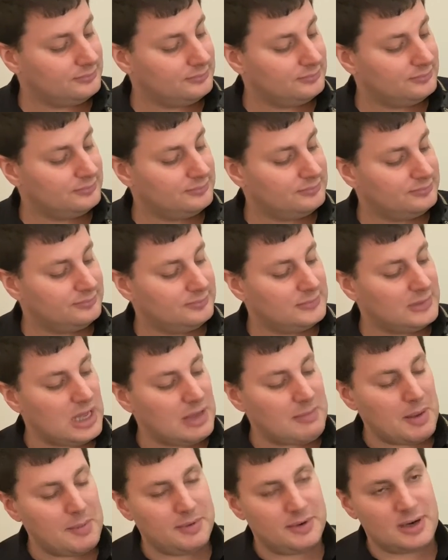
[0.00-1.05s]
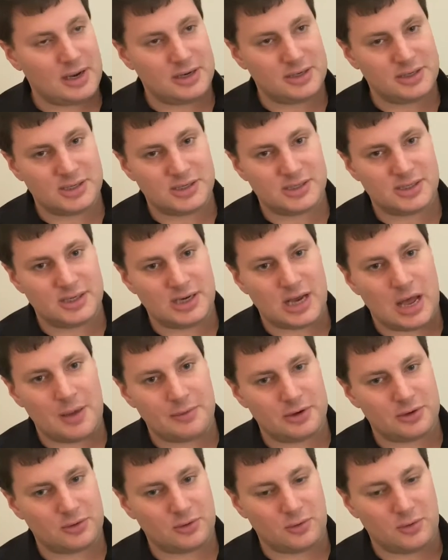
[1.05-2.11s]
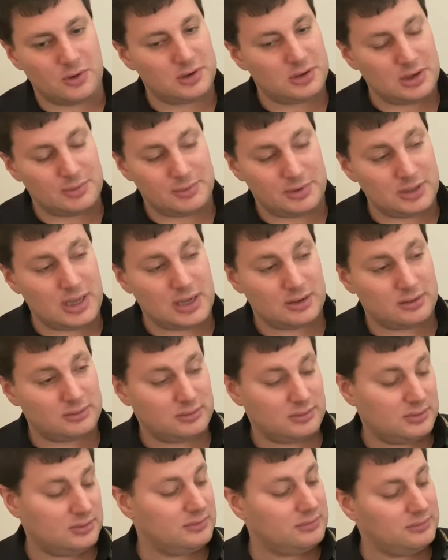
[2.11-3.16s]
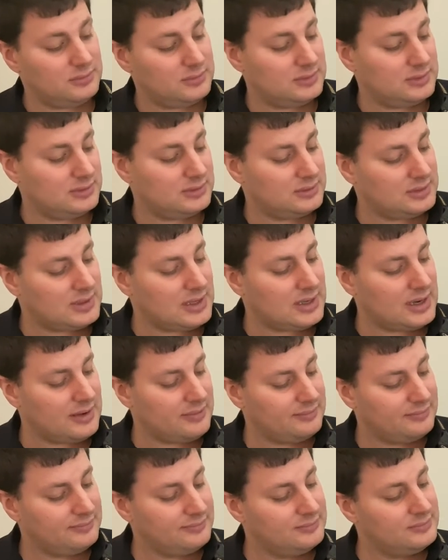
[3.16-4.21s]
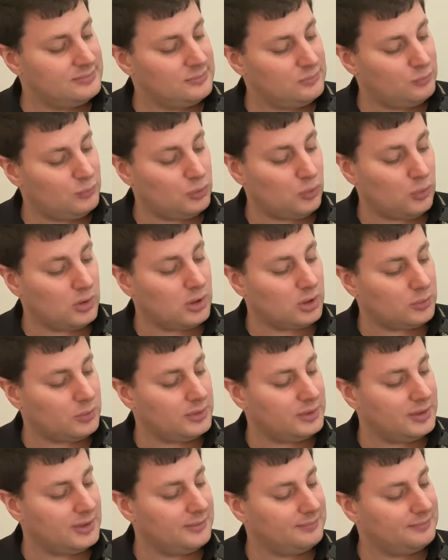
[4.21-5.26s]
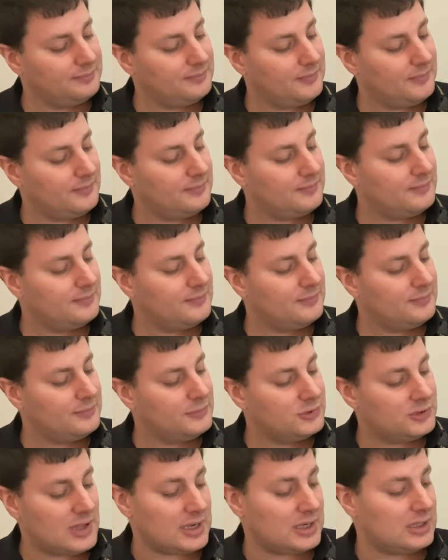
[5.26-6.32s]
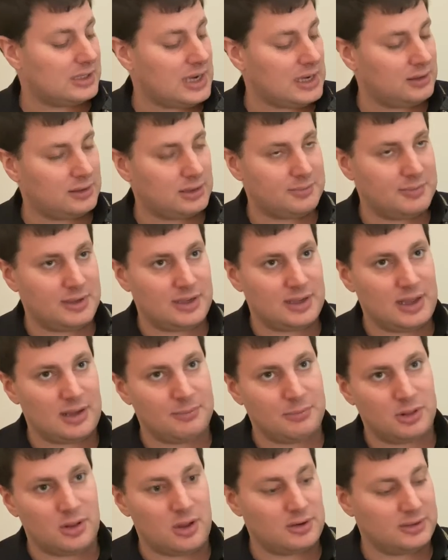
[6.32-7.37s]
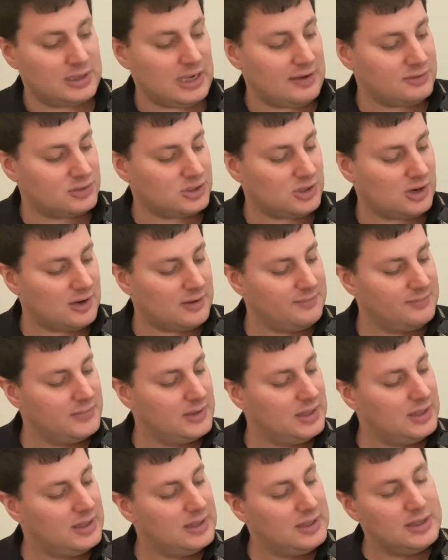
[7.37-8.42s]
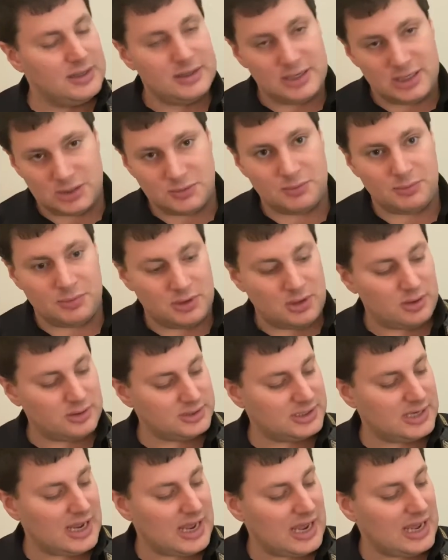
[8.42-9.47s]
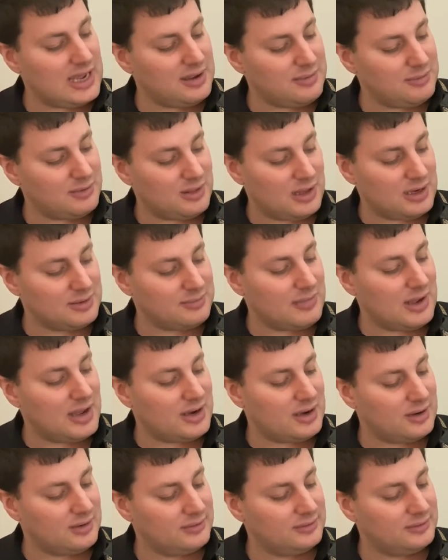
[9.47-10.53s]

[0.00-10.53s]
And maybe not just the dominant chord. I mean, that kind of would work, wouldn't it? So that could technically belong to F sharp. This one belongs to A melodic minor.